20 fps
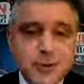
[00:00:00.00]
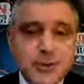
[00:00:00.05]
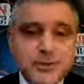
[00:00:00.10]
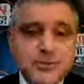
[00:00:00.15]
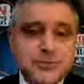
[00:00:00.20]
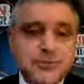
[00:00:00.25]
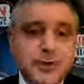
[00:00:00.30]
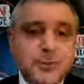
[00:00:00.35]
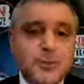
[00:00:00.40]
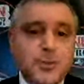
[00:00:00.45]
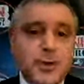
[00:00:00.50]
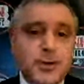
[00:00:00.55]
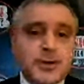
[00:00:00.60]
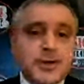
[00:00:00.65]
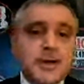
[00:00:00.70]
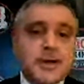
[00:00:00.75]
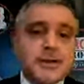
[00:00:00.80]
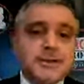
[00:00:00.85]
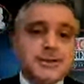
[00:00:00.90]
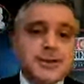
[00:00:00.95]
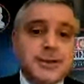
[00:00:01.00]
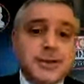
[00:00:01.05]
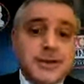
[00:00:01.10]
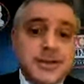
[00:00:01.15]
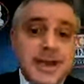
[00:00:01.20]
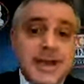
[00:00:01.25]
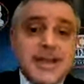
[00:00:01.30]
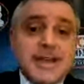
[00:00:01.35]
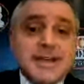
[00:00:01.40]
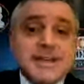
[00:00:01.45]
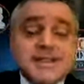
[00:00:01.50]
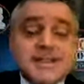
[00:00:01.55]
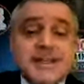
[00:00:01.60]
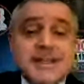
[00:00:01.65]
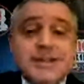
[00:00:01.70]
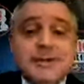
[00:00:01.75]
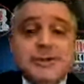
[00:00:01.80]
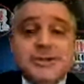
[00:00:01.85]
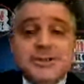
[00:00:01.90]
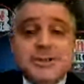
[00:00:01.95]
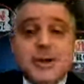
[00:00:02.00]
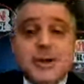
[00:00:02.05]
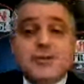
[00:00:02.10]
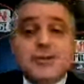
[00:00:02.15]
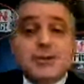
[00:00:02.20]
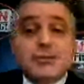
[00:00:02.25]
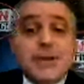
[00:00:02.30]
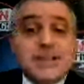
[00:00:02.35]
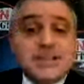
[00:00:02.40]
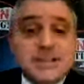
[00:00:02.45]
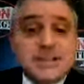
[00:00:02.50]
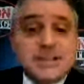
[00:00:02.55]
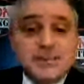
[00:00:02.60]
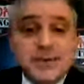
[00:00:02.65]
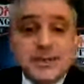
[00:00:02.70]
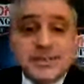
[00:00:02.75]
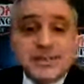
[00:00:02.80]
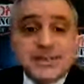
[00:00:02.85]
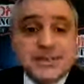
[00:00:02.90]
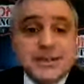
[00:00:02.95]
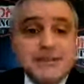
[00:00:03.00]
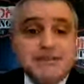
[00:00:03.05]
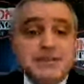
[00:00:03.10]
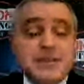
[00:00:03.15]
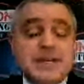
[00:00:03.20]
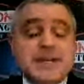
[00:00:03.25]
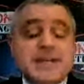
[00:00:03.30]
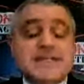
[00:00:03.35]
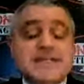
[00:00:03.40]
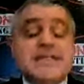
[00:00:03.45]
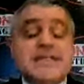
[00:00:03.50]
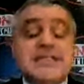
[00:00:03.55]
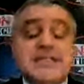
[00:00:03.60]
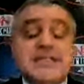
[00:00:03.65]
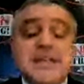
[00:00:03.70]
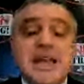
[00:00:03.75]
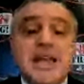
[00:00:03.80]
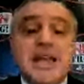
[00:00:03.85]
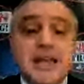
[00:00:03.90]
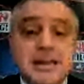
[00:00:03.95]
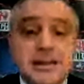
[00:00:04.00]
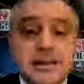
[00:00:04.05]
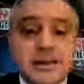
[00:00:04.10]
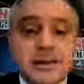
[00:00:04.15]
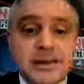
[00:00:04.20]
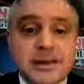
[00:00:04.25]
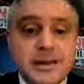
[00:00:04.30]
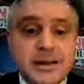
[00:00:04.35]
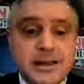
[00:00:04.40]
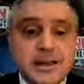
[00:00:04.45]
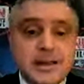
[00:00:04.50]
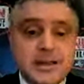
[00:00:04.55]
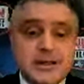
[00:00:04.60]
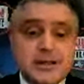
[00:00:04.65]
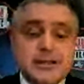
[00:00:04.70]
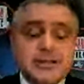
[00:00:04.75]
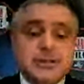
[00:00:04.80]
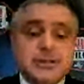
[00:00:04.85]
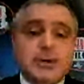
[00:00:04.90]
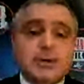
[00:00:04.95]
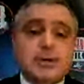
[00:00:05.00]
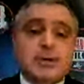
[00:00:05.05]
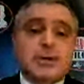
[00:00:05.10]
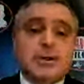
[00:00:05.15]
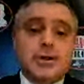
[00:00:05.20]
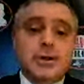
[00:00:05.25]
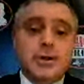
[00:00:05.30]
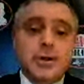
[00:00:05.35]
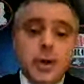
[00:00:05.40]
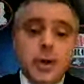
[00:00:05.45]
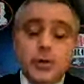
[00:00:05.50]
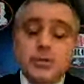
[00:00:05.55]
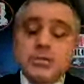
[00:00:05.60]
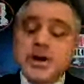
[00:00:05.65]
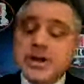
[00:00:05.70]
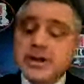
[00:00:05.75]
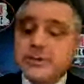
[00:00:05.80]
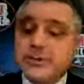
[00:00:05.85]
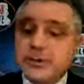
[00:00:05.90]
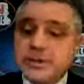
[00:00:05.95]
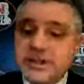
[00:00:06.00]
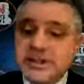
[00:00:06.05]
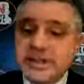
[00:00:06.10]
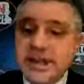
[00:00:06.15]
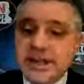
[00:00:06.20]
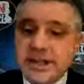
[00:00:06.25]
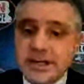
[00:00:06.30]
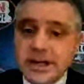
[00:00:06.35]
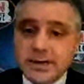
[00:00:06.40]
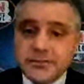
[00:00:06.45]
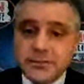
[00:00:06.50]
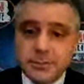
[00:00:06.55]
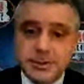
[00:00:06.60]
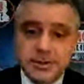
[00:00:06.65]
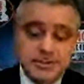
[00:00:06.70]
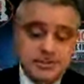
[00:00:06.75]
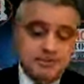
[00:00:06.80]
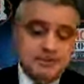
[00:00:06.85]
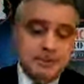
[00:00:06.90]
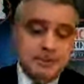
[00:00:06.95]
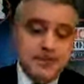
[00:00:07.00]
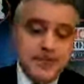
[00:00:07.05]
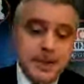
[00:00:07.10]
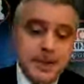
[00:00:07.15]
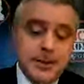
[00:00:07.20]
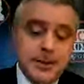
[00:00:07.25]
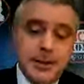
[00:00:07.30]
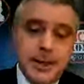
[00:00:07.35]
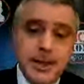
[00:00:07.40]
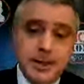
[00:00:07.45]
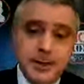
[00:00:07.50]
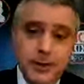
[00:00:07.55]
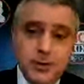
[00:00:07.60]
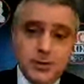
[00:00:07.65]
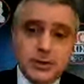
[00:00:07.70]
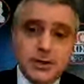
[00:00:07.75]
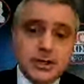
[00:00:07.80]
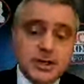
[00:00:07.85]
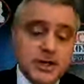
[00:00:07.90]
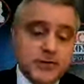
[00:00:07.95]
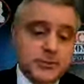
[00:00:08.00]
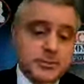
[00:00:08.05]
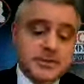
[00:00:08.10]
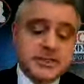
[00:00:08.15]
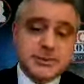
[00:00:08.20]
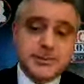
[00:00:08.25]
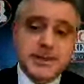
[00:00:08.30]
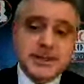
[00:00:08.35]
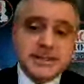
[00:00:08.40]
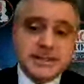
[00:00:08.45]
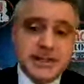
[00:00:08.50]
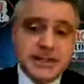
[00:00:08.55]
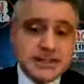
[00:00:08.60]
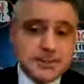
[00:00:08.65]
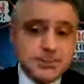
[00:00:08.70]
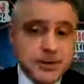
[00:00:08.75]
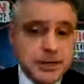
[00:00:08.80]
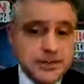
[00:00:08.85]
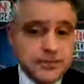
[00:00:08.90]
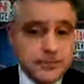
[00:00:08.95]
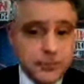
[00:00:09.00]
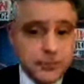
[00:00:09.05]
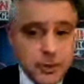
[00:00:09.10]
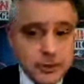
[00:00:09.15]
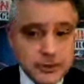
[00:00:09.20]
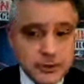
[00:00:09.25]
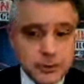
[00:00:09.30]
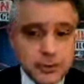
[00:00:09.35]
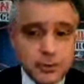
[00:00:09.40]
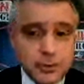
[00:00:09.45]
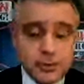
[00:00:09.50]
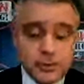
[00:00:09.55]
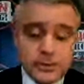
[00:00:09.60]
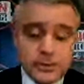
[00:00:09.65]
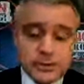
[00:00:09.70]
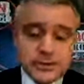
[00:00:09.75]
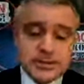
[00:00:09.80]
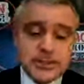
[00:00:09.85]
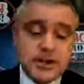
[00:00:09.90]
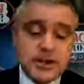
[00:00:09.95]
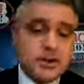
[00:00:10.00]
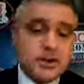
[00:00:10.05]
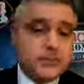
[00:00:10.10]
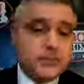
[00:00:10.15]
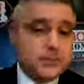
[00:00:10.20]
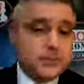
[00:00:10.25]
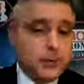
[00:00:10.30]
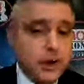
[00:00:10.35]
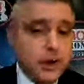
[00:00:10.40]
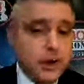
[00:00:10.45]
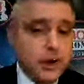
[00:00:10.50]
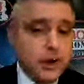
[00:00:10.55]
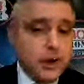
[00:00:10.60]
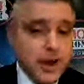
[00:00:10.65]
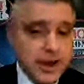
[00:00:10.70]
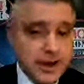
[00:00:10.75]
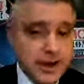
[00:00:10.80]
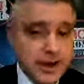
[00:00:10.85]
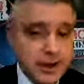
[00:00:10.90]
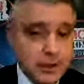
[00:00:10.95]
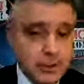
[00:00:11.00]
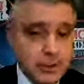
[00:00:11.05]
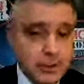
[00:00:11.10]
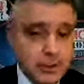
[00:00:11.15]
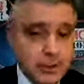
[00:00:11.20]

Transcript: to and from work so that they continue to serve the rest of us. It's insane. So, no money for state government and local governments means less money for our schools, for our health